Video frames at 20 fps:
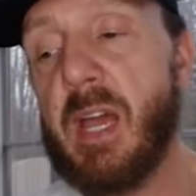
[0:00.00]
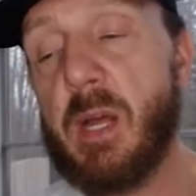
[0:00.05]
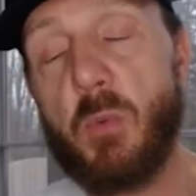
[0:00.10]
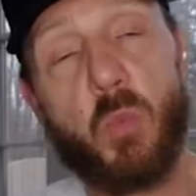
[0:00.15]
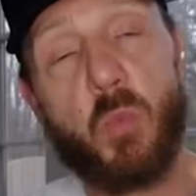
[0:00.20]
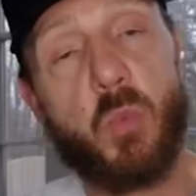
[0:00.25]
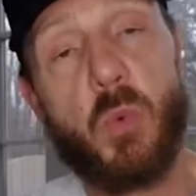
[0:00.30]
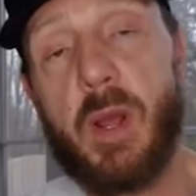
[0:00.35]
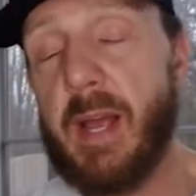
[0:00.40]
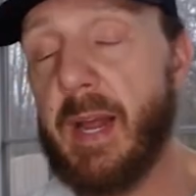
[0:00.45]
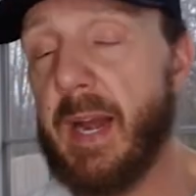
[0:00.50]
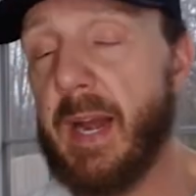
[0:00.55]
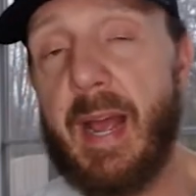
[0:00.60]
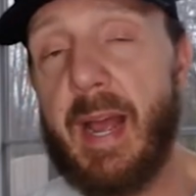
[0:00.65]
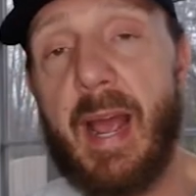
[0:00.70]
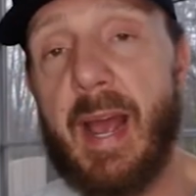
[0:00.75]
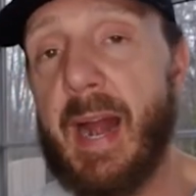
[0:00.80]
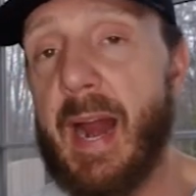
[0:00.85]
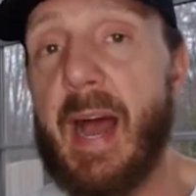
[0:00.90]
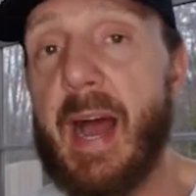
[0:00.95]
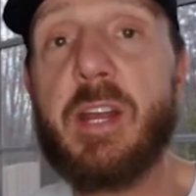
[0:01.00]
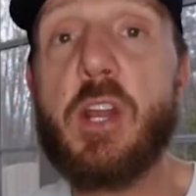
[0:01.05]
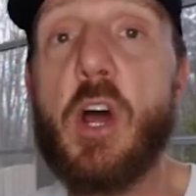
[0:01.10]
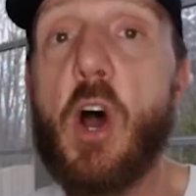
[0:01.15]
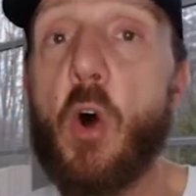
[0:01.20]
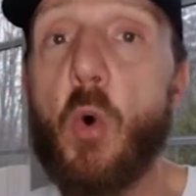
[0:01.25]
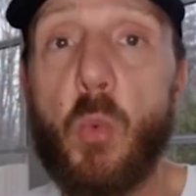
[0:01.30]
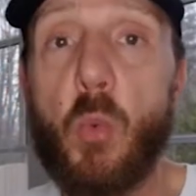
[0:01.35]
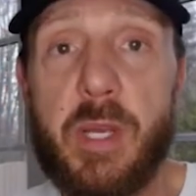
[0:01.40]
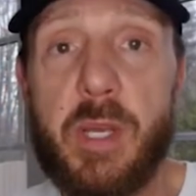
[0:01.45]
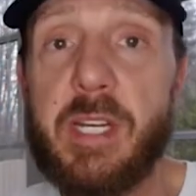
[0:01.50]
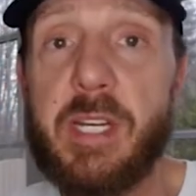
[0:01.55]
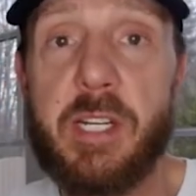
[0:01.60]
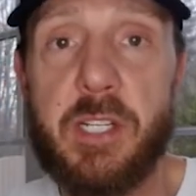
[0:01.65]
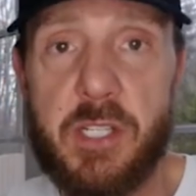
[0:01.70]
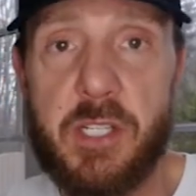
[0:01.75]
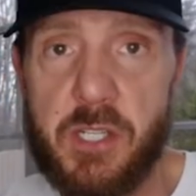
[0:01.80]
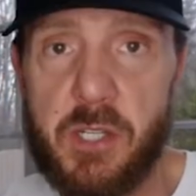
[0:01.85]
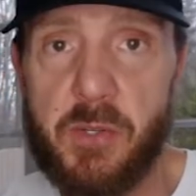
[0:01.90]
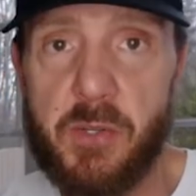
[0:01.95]
And I know we
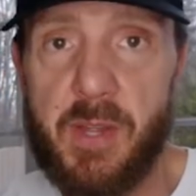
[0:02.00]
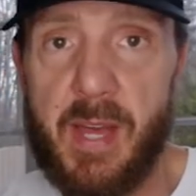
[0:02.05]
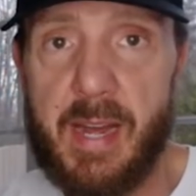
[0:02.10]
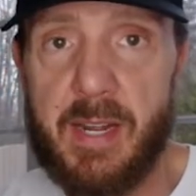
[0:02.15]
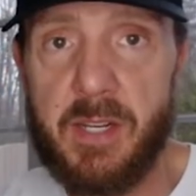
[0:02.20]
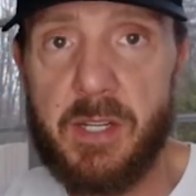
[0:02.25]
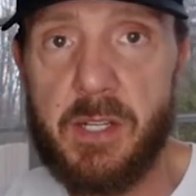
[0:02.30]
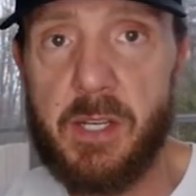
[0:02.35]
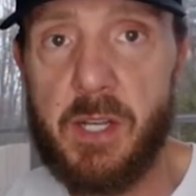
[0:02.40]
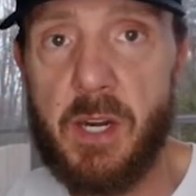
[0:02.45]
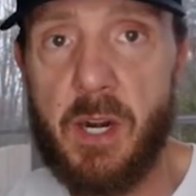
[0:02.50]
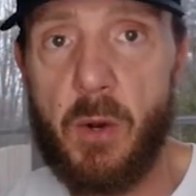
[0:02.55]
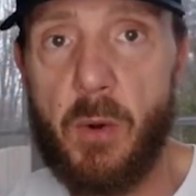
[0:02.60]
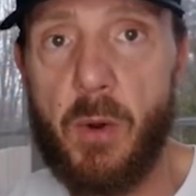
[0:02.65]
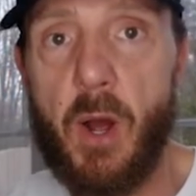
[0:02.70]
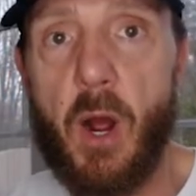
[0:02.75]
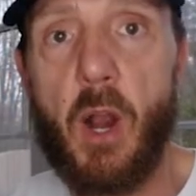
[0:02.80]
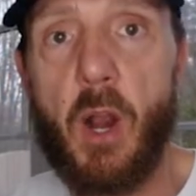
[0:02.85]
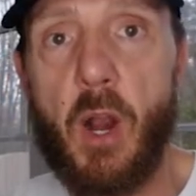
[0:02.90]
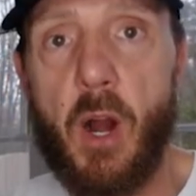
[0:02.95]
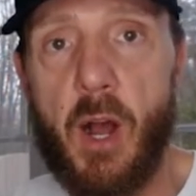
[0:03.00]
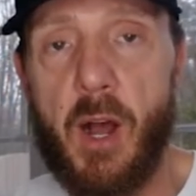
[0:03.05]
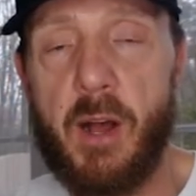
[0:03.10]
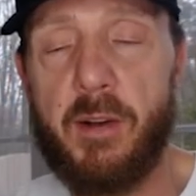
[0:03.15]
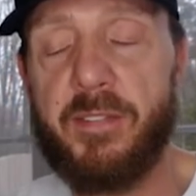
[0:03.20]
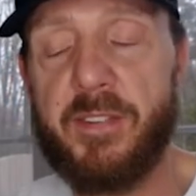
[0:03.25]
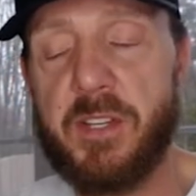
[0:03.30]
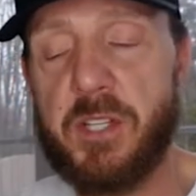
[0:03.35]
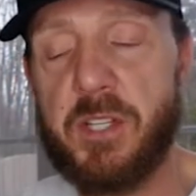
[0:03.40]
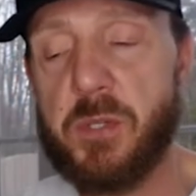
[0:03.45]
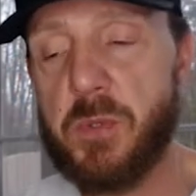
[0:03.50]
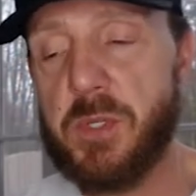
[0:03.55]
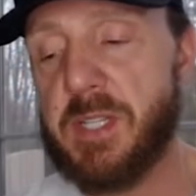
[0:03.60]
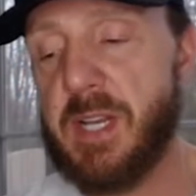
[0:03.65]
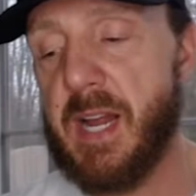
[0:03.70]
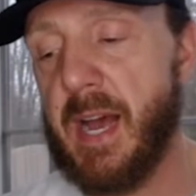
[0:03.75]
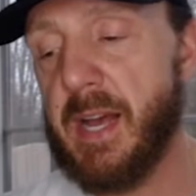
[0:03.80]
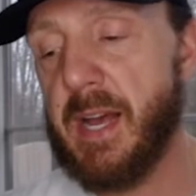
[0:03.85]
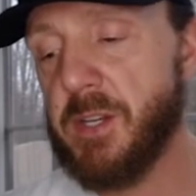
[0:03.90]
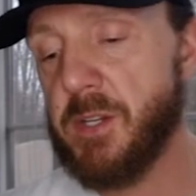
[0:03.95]
didn't do that. You know, our office
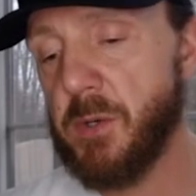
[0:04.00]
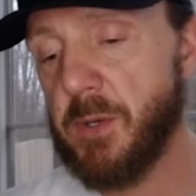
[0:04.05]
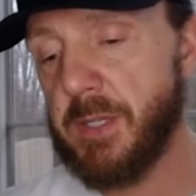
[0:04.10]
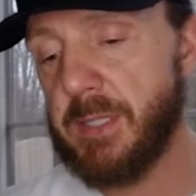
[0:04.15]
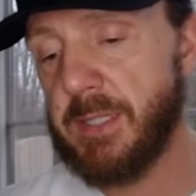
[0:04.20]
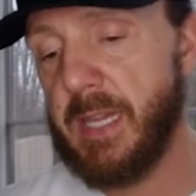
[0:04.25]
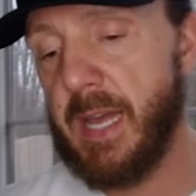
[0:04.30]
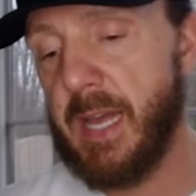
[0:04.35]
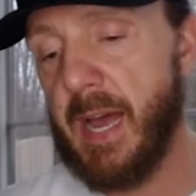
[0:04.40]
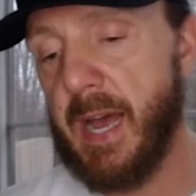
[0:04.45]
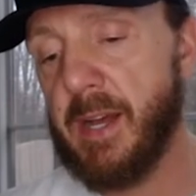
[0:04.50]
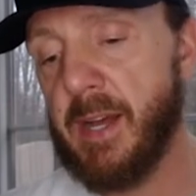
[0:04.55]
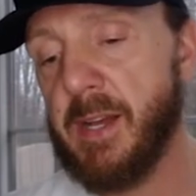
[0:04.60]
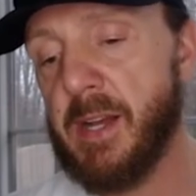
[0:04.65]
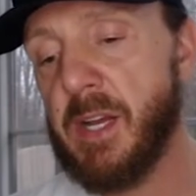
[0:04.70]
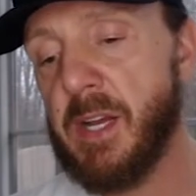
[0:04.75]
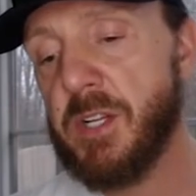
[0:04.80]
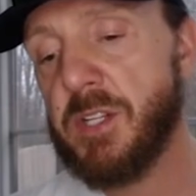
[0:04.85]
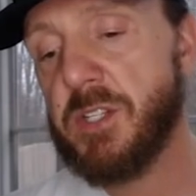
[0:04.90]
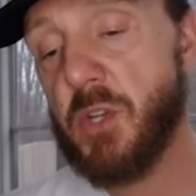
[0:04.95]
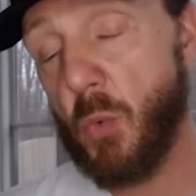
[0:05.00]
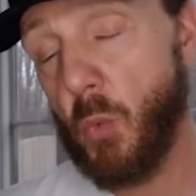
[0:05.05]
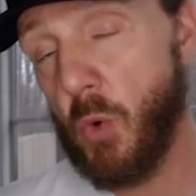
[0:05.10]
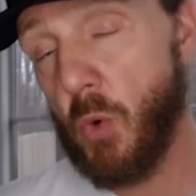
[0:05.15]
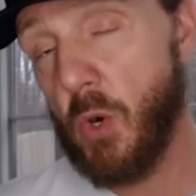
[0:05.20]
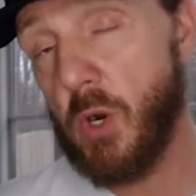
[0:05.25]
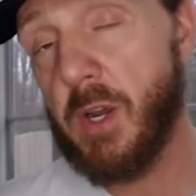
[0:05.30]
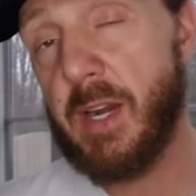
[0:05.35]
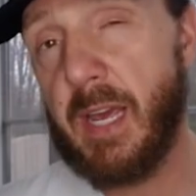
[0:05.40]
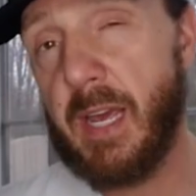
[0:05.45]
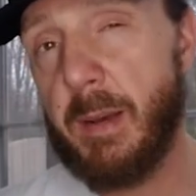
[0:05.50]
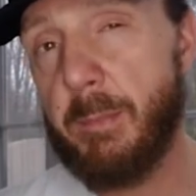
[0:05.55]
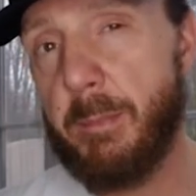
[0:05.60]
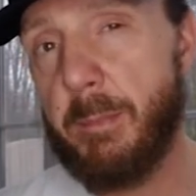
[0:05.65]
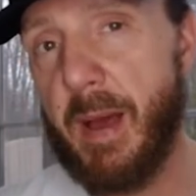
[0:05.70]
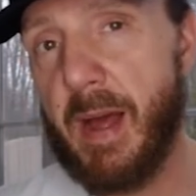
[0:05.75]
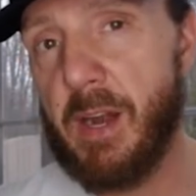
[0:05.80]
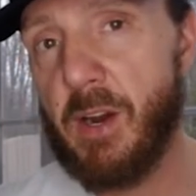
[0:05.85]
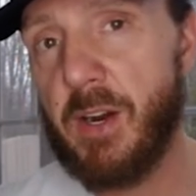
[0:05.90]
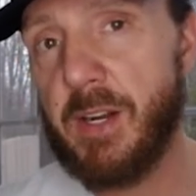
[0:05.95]
was not doing that. So we're going to
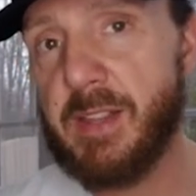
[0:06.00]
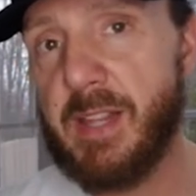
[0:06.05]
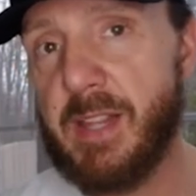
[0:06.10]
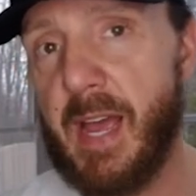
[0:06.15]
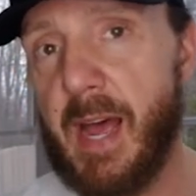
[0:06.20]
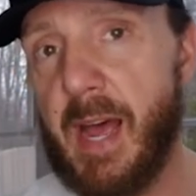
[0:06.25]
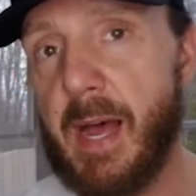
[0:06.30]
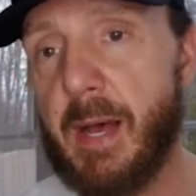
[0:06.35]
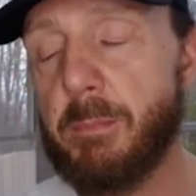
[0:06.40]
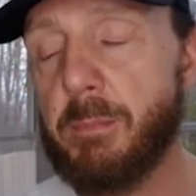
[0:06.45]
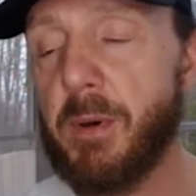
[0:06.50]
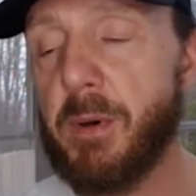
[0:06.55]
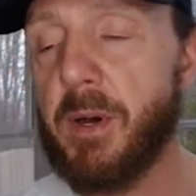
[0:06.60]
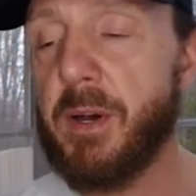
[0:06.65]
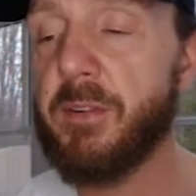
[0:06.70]
get better at that.